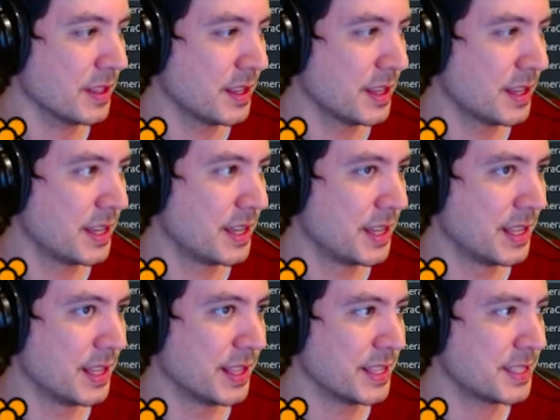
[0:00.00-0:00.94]

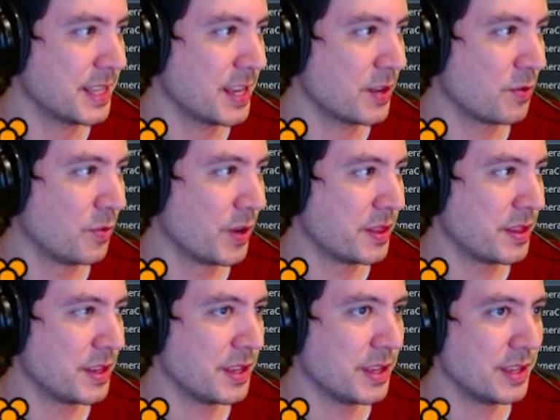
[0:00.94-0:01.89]
Let's take one of
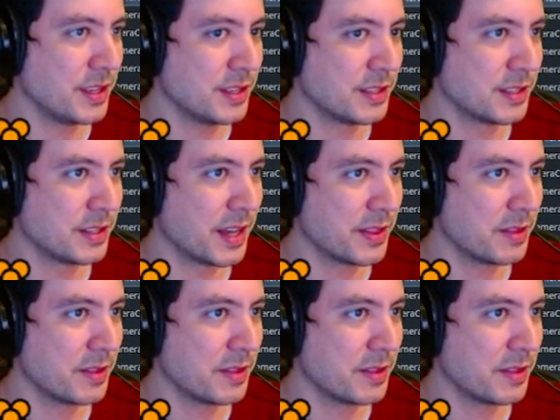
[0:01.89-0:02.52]
these, not the